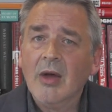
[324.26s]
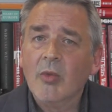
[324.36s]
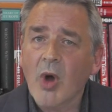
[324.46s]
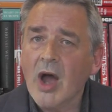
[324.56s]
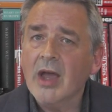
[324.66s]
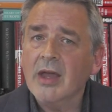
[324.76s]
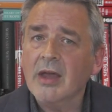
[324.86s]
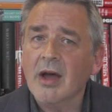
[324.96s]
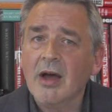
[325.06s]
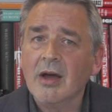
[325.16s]

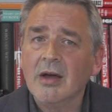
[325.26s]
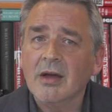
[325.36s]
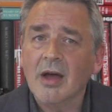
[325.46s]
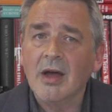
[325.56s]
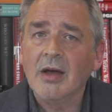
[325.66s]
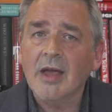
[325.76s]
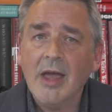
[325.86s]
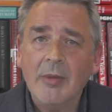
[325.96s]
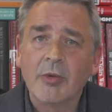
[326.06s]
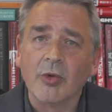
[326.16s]
Why are our
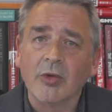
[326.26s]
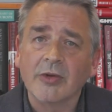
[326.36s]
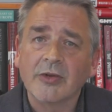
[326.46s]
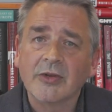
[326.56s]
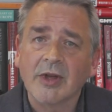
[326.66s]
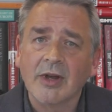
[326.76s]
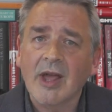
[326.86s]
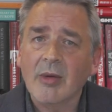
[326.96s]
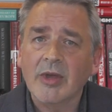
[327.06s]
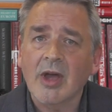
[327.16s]
airports
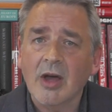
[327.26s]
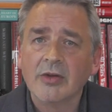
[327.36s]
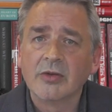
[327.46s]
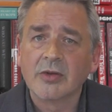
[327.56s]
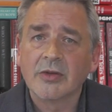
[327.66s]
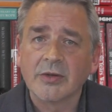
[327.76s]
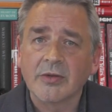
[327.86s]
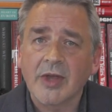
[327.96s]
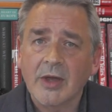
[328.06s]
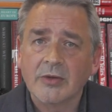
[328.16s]
allowing hundreds
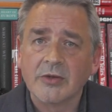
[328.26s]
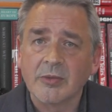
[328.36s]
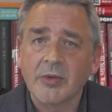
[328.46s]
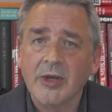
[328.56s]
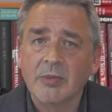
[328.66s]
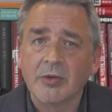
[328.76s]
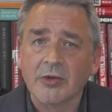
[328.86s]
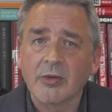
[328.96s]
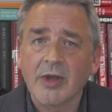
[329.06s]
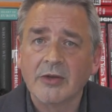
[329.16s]
of thousands of
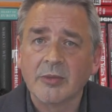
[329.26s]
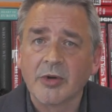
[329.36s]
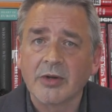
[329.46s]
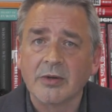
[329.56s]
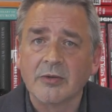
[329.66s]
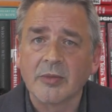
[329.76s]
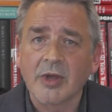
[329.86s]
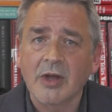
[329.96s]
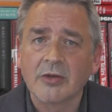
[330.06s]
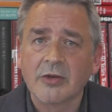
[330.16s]
people to enter Britain from
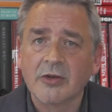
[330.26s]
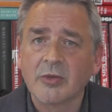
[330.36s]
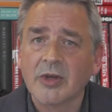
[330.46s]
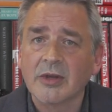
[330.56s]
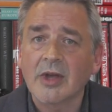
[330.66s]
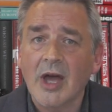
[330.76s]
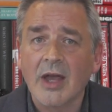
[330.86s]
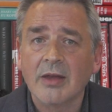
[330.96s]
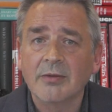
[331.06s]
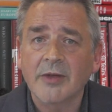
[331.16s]
countries with
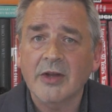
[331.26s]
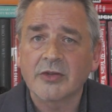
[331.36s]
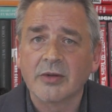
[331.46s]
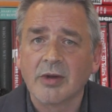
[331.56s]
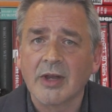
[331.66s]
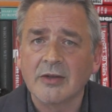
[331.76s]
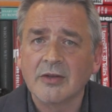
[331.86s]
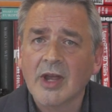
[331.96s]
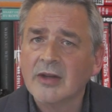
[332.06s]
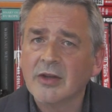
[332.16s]
high infection
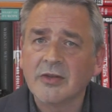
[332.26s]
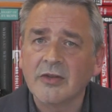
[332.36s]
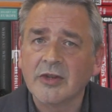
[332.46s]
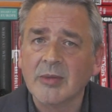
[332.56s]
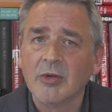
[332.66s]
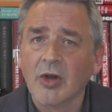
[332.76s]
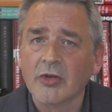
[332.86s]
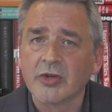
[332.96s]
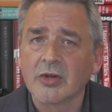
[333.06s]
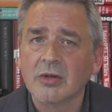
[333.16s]
rates? Does it seem
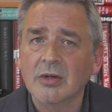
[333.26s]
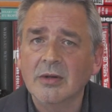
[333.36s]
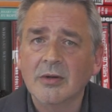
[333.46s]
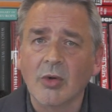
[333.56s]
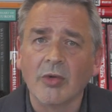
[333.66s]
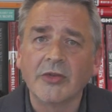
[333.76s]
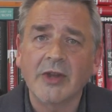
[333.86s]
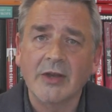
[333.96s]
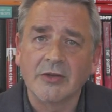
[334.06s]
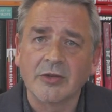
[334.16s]
logical or
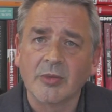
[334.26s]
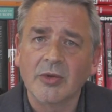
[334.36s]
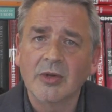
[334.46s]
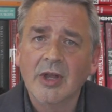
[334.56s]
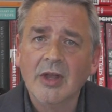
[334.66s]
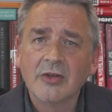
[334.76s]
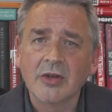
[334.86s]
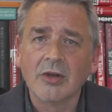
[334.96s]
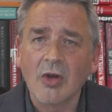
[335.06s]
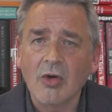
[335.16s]
sensible
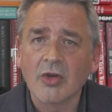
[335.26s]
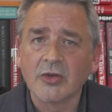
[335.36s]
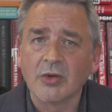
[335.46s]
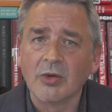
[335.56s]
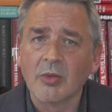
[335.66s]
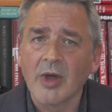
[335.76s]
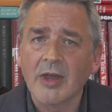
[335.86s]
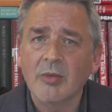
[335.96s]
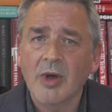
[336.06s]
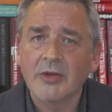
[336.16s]
to lock us all
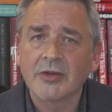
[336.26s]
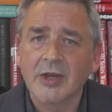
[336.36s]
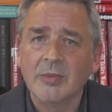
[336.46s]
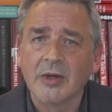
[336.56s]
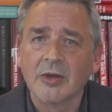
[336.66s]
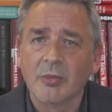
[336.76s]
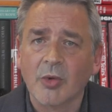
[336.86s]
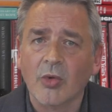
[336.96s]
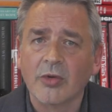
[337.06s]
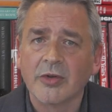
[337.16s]
away whilst keeping the
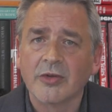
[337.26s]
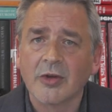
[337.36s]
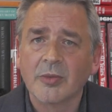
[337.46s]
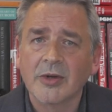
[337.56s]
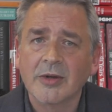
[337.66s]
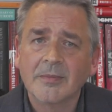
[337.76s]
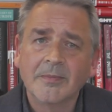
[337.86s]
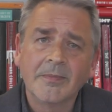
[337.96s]
borders open?